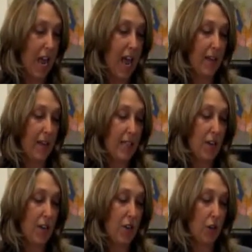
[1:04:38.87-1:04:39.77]
And the
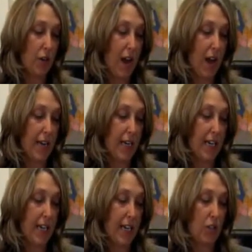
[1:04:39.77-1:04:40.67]
teacher divided it
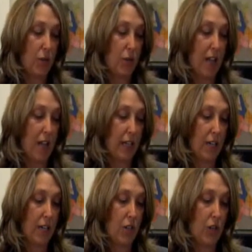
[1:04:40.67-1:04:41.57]
into
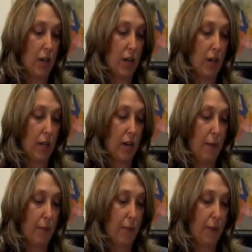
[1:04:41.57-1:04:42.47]
knowledge,
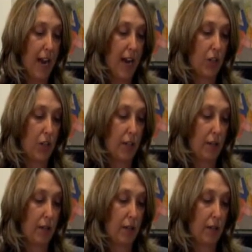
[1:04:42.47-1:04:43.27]
comprehension,